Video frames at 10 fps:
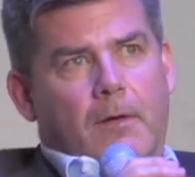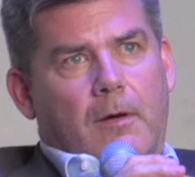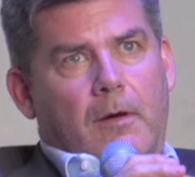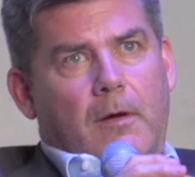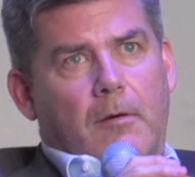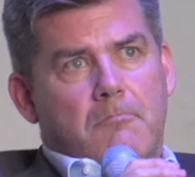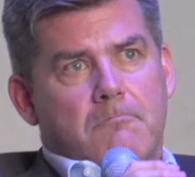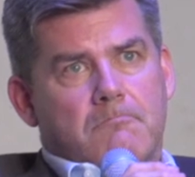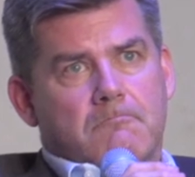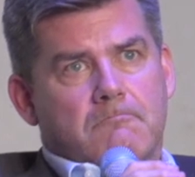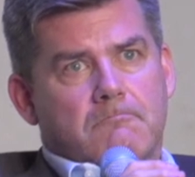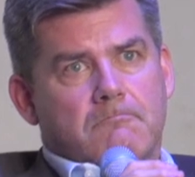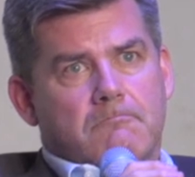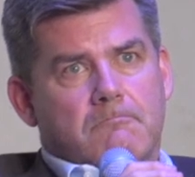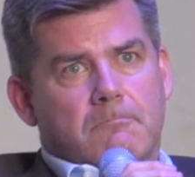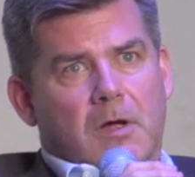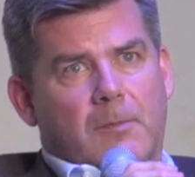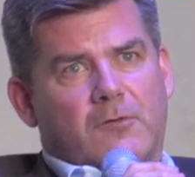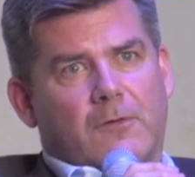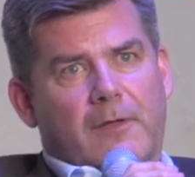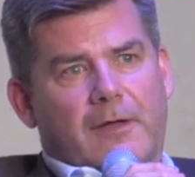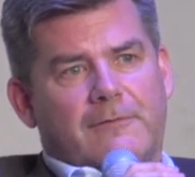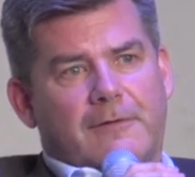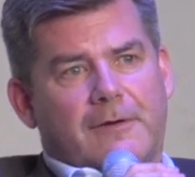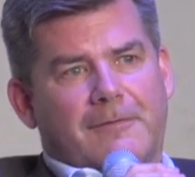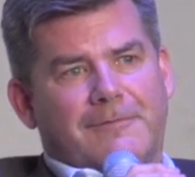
Um, I'm not sure that's an,